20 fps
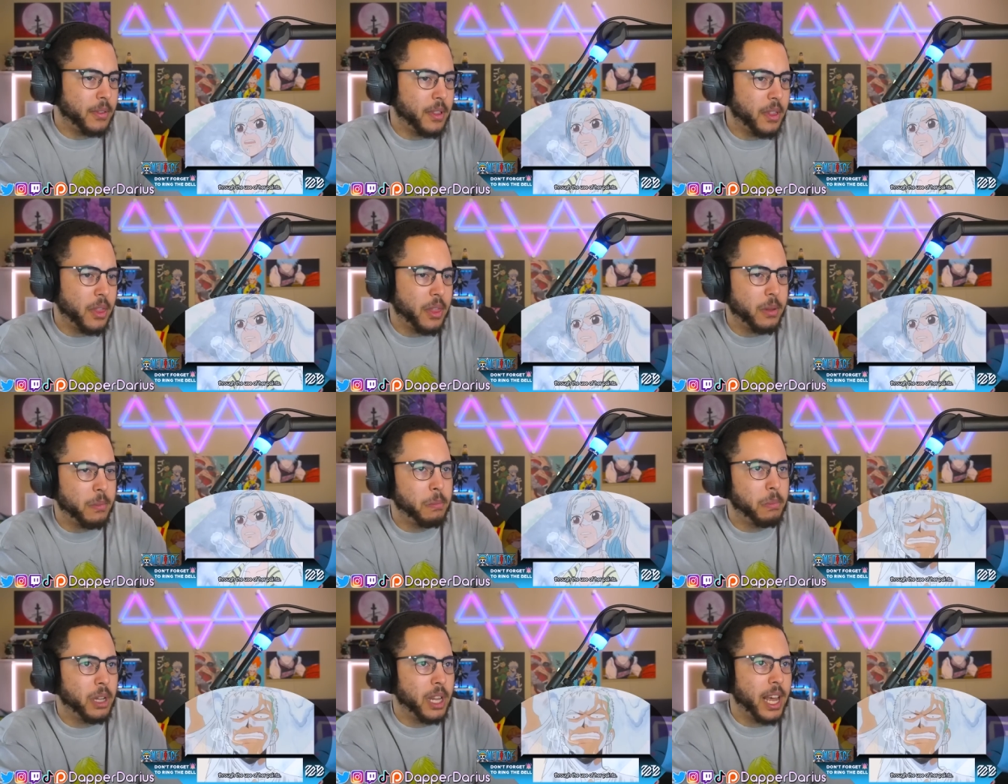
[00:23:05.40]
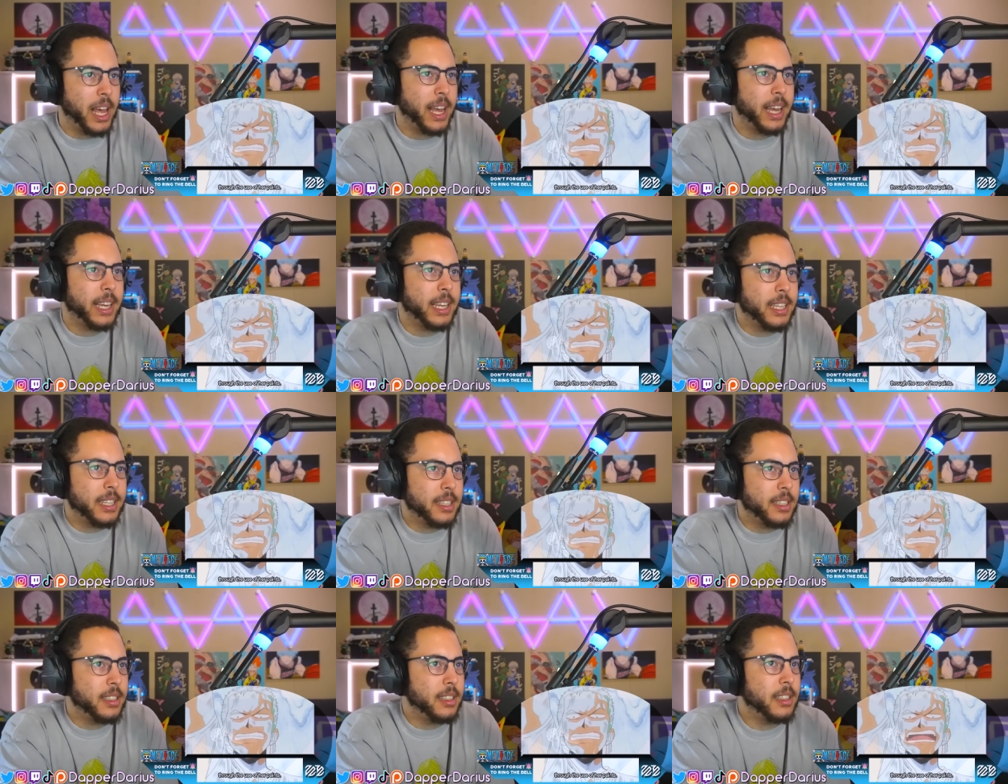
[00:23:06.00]
the black,
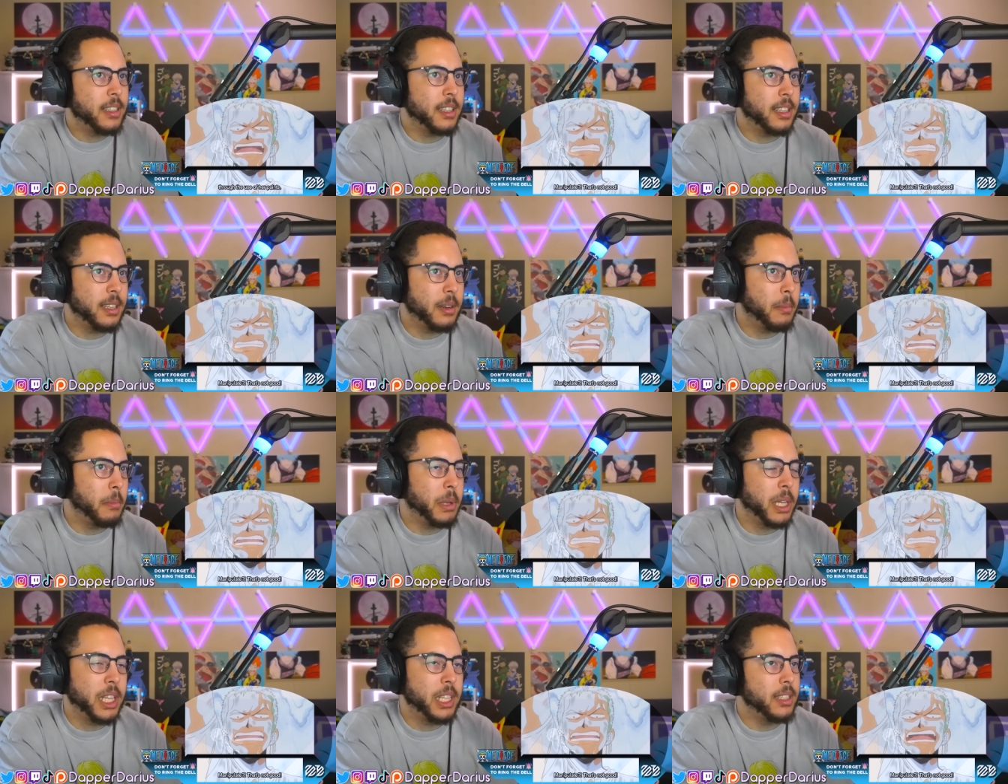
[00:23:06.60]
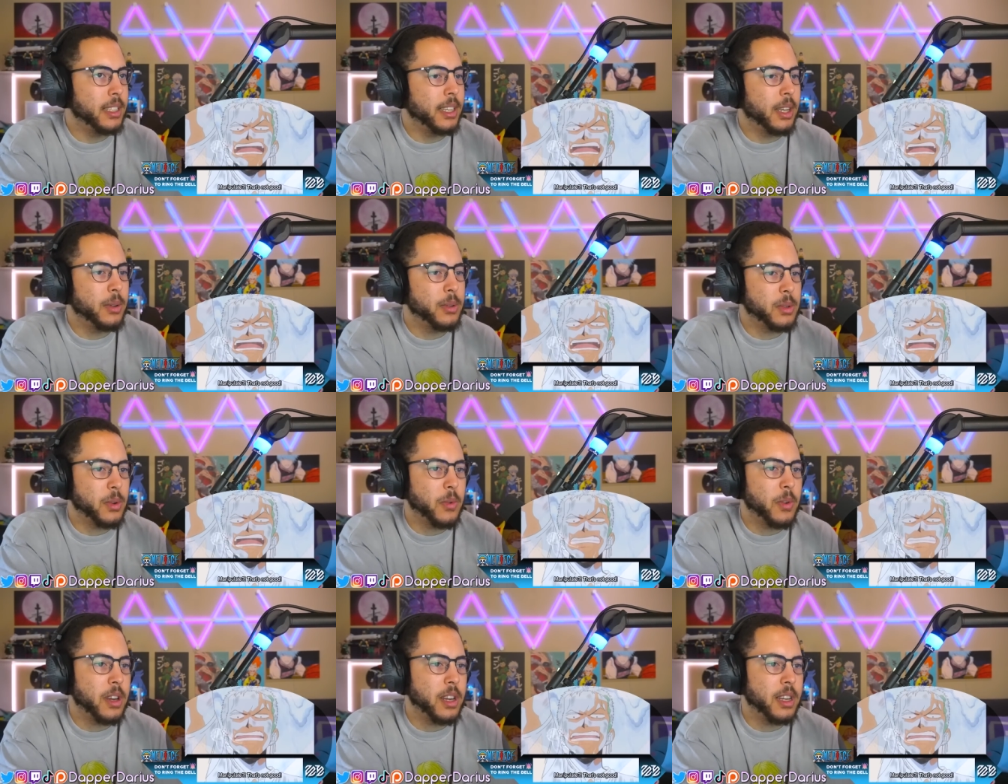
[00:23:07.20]
it immediately goes
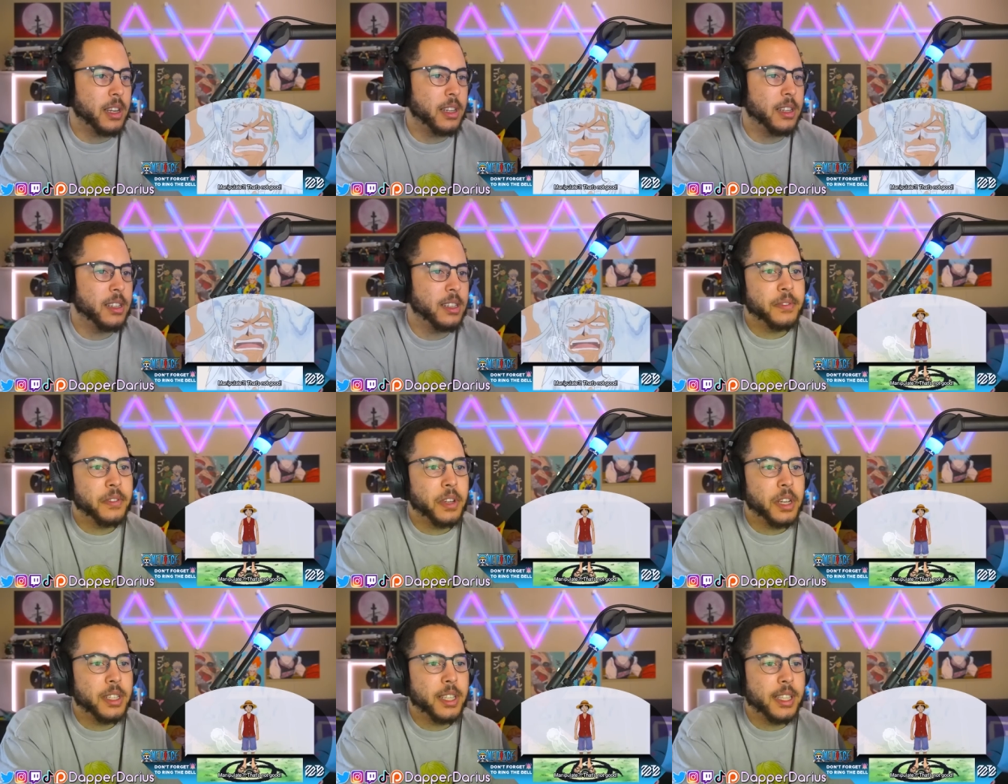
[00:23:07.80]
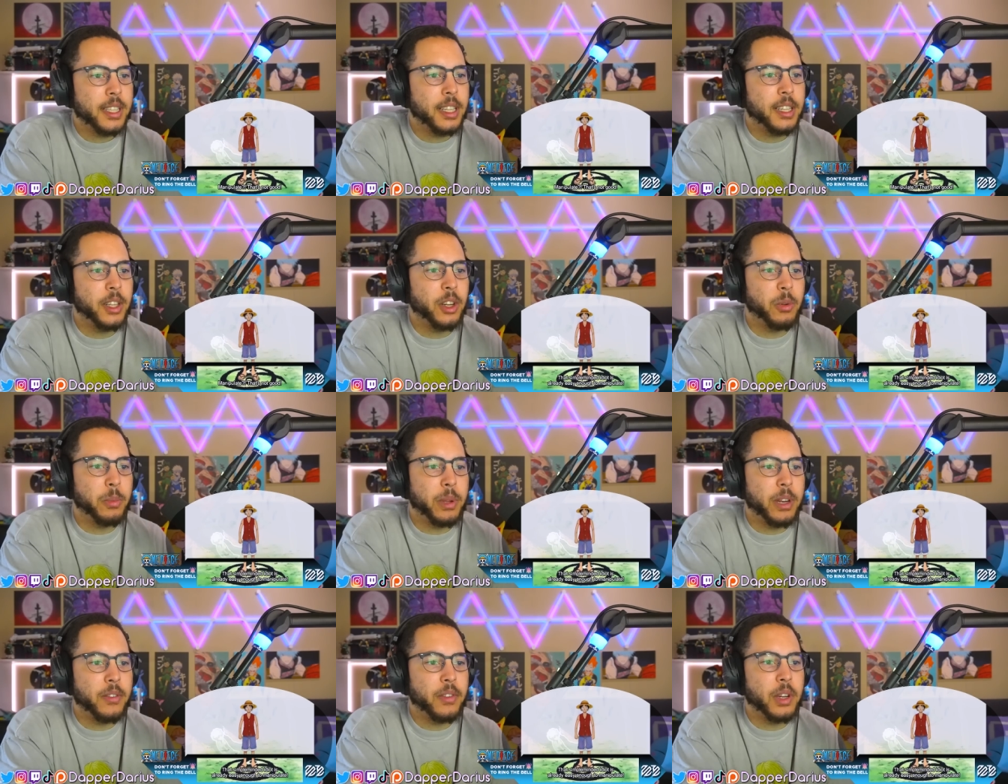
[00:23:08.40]
away. Because that's a little
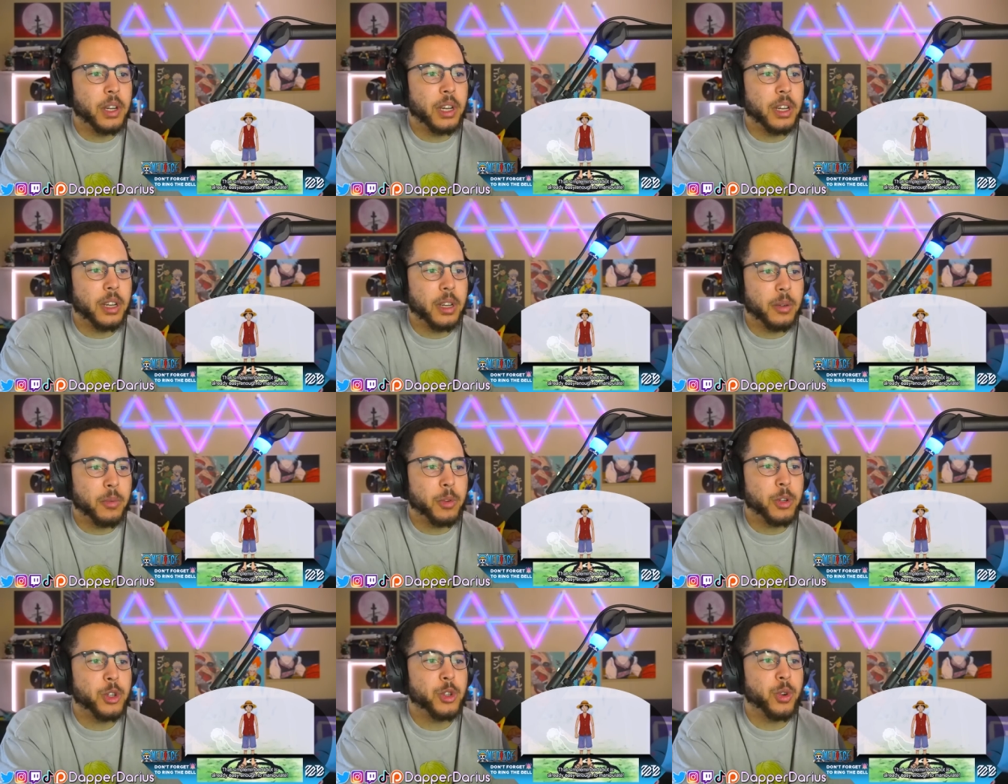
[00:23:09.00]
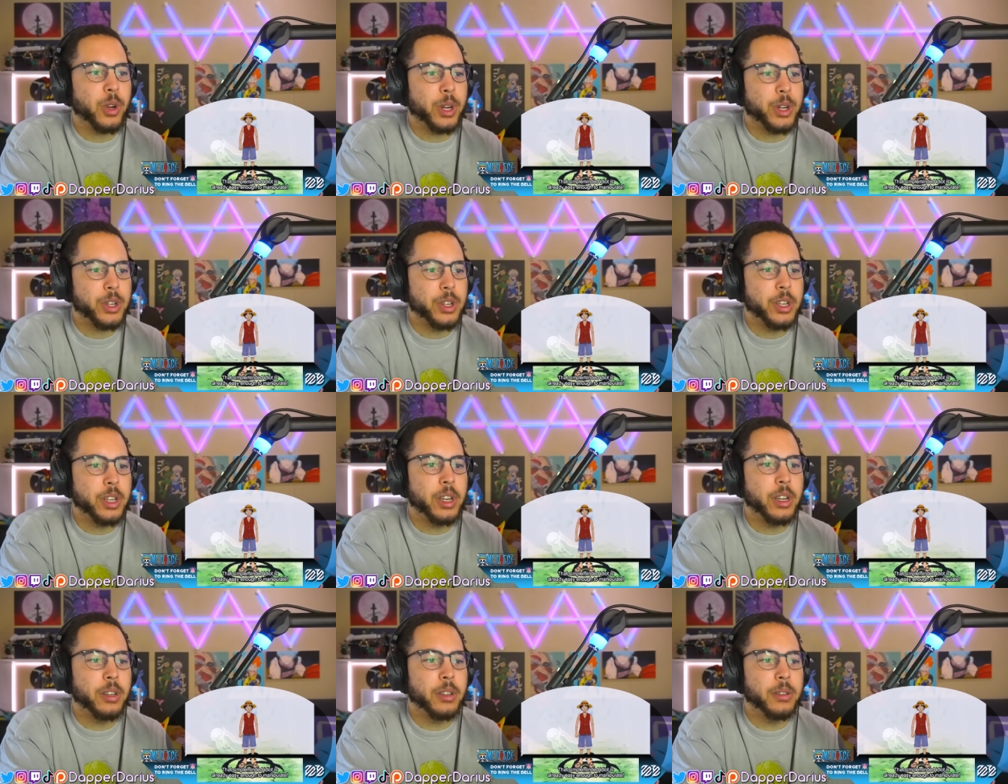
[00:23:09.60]
bit of a restriction, you
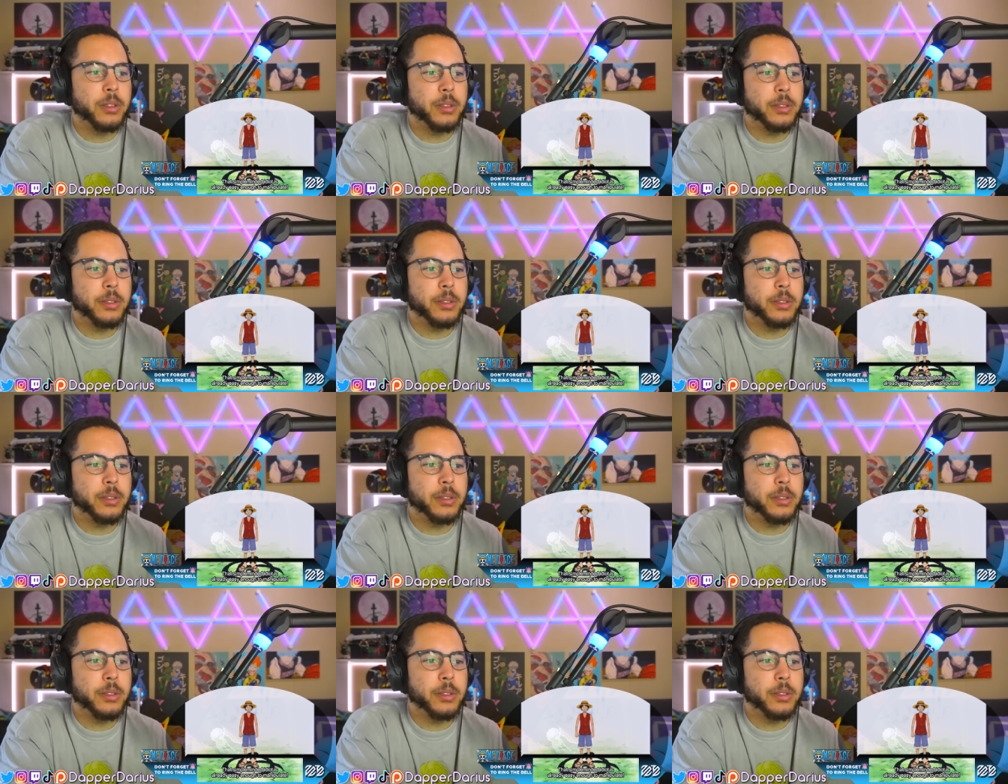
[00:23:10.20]
know?